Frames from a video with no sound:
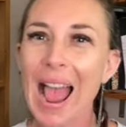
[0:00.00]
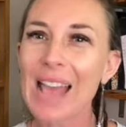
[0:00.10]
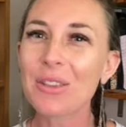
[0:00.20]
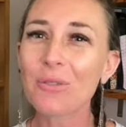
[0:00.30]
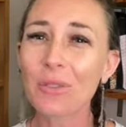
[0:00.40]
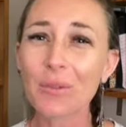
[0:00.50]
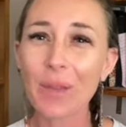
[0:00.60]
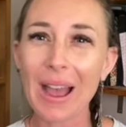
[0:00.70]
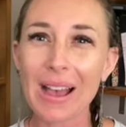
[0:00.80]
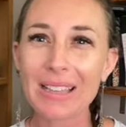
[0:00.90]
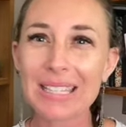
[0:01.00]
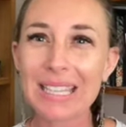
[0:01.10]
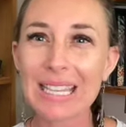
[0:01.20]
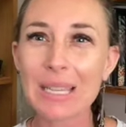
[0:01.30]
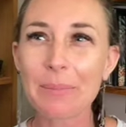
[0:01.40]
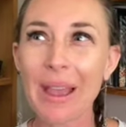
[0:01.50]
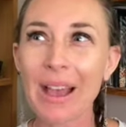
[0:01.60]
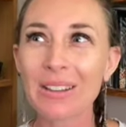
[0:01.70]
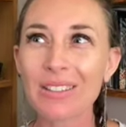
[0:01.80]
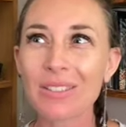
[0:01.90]
And the fifth house is
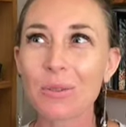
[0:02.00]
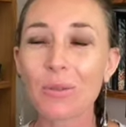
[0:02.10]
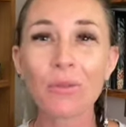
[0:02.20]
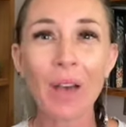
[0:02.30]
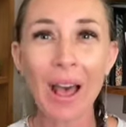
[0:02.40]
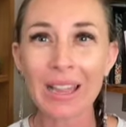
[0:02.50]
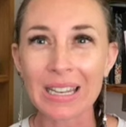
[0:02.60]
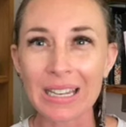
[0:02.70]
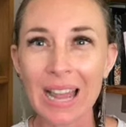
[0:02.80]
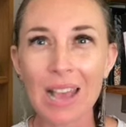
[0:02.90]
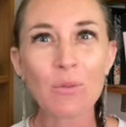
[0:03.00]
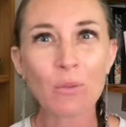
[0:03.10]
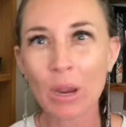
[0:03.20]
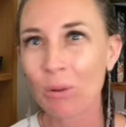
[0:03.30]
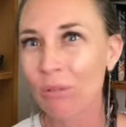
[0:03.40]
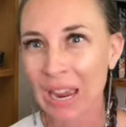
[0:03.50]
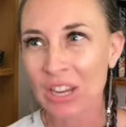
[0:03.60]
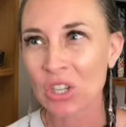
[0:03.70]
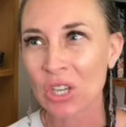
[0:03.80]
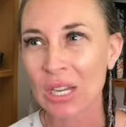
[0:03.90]
about fun and
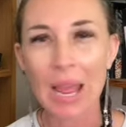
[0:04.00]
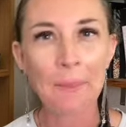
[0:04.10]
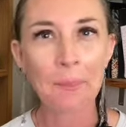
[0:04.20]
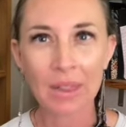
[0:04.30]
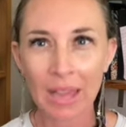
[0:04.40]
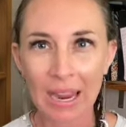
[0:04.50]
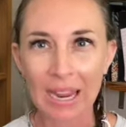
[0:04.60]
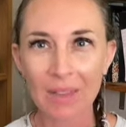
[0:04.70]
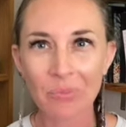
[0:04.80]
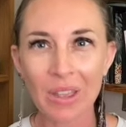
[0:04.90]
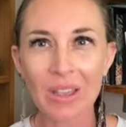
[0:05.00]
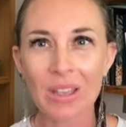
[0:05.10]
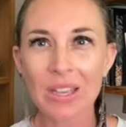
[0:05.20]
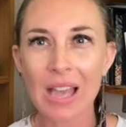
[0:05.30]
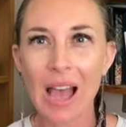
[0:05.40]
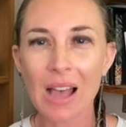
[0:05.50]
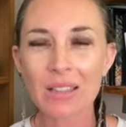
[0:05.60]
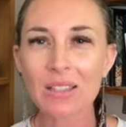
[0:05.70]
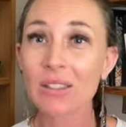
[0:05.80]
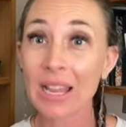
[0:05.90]
recreation and play.
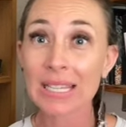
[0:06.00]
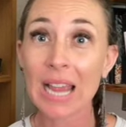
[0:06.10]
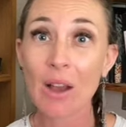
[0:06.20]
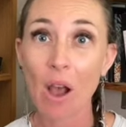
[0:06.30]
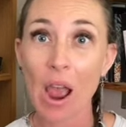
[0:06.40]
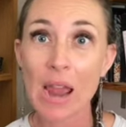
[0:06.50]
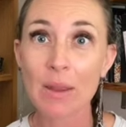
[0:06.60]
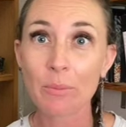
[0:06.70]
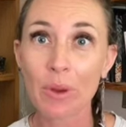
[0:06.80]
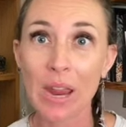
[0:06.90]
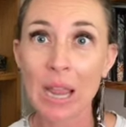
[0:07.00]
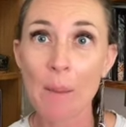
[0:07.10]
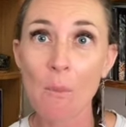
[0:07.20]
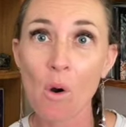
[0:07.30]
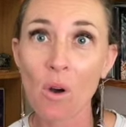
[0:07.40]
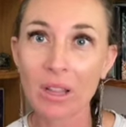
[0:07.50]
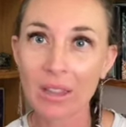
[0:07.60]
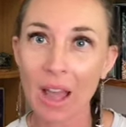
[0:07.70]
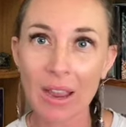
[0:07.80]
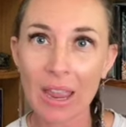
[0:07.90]
So that's how I bring more
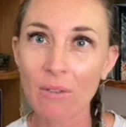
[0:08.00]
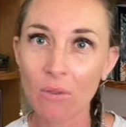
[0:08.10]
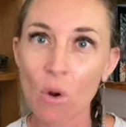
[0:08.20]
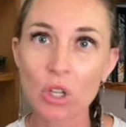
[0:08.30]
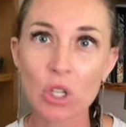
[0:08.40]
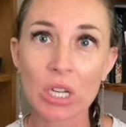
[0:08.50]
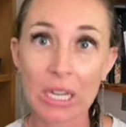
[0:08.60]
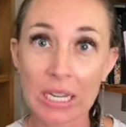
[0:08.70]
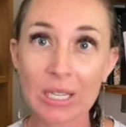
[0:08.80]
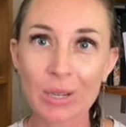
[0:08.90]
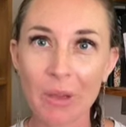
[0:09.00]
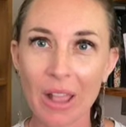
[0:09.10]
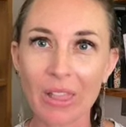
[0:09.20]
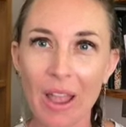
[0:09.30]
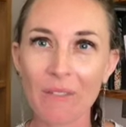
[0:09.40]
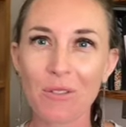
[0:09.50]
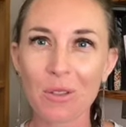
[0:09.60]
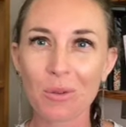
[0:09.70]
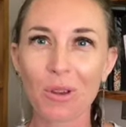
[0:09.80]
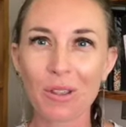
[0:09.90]
luck and fortune into my life,
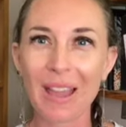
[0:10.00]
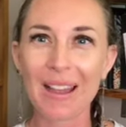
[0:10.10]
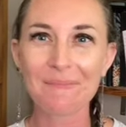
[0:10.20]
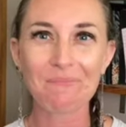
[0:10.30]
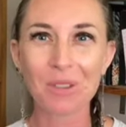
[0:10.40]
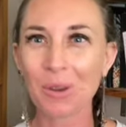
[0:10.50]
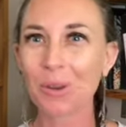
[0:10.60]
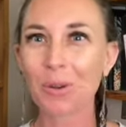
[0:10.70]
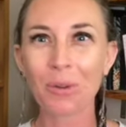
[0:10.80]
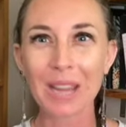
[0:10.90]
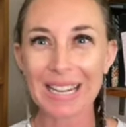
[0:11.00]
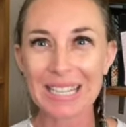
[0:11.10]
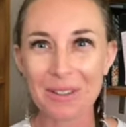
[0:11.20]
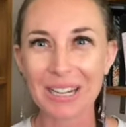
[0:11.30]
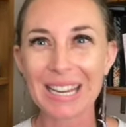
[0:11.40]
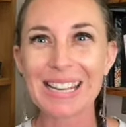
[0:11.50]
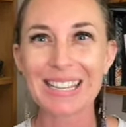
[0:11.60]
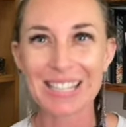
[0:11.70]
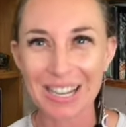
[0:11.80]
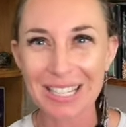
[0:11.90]
through that creativity
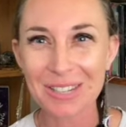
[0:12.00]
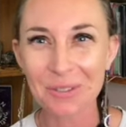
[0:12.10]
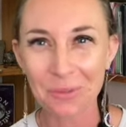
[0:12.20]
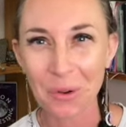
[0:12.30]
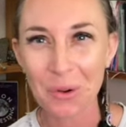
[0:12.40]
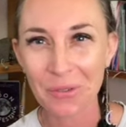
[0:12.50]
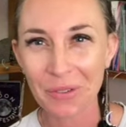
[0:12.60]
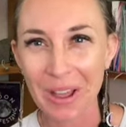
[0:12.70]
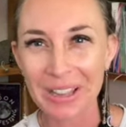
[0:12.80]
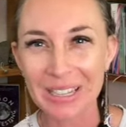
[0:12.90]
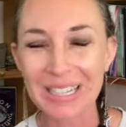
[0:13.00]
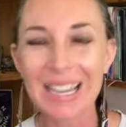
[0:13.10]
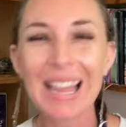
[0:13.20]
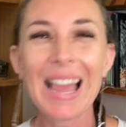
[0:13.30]
just for fun.